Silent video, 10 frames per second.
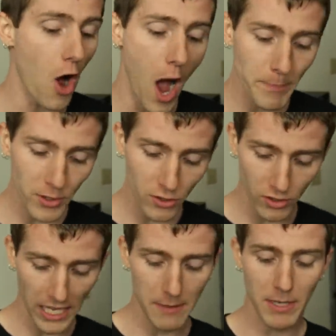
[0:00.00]

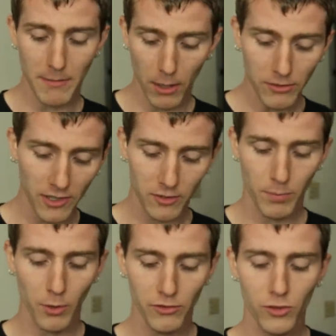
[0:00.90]
optical gaming mouse as
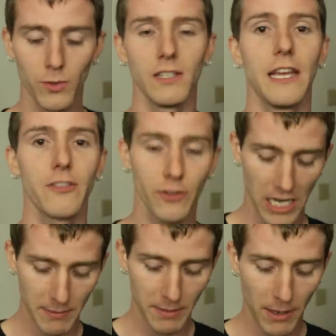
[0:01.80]
opposed to a laser
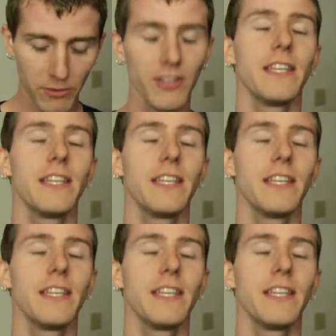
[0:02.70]
gaming mouse,